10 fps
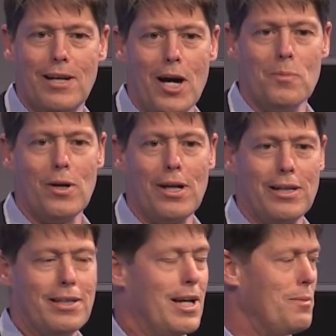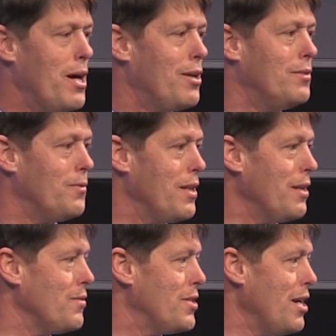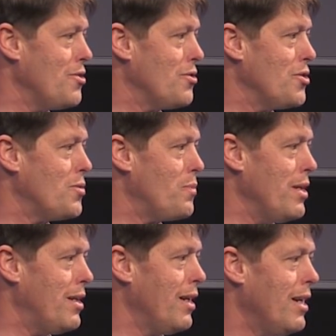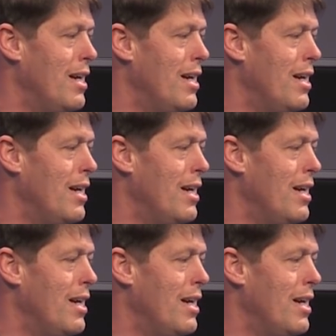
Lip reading: Aubrey and Michael for the invitation to speak.